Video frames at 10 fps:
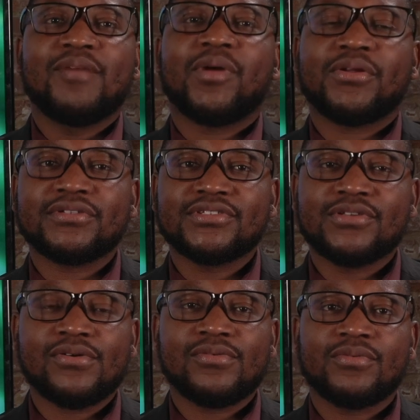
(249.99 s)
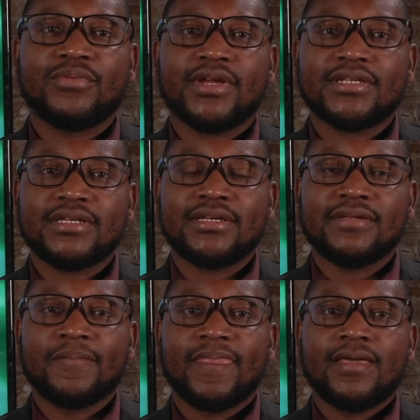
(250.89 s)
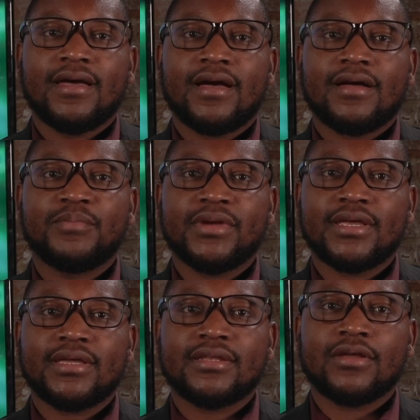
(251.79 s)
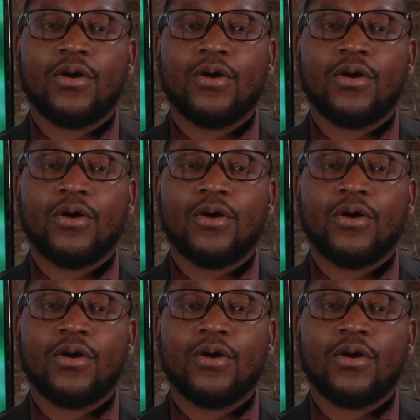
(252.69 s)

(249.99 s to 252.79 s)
but also really bringing